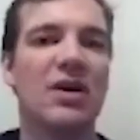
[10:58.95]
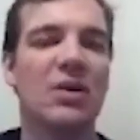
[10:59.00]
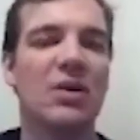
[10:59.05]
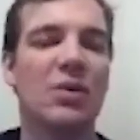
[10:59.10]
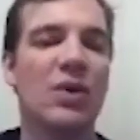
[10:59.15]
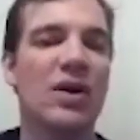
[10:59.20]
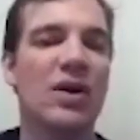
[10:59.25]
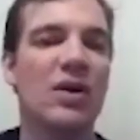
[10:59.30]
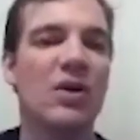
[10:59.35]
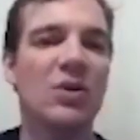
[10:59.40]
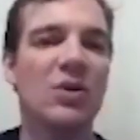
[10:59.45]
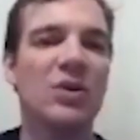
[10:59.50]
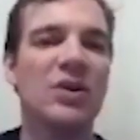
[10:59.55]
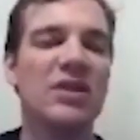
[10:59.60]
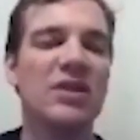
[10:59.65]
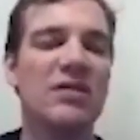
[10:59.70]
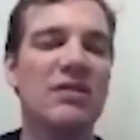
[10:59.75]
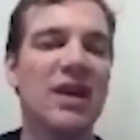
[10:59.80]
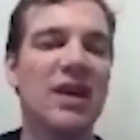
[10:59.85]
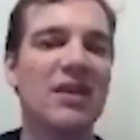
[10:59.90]
where only
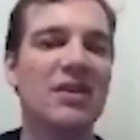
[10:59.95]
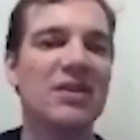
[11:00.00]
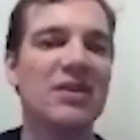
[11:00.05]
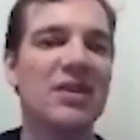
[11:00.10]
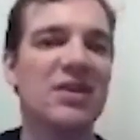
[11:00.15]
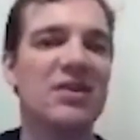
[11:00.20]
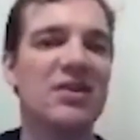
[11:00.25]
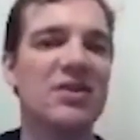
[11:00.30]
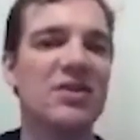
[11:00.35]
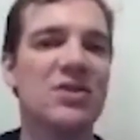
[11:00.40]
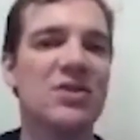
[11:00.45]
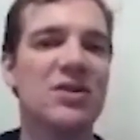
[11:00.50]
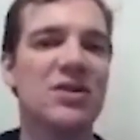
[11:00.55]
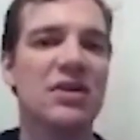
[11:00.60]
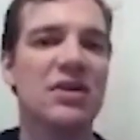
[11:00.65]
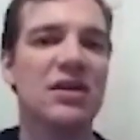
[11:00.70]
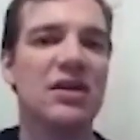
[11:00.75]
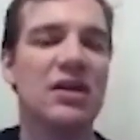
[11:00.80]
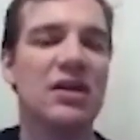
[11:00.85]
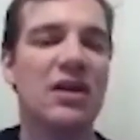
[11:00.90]
the validators
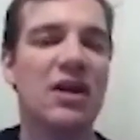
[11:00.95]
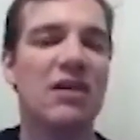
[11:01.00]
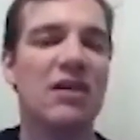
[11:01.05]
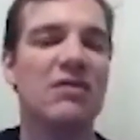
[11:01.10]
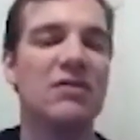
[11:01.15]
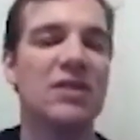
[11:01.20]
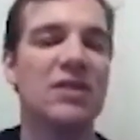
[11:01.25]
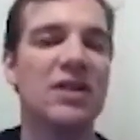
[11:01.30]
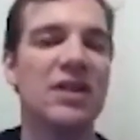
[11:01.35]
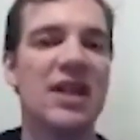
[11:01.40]
covering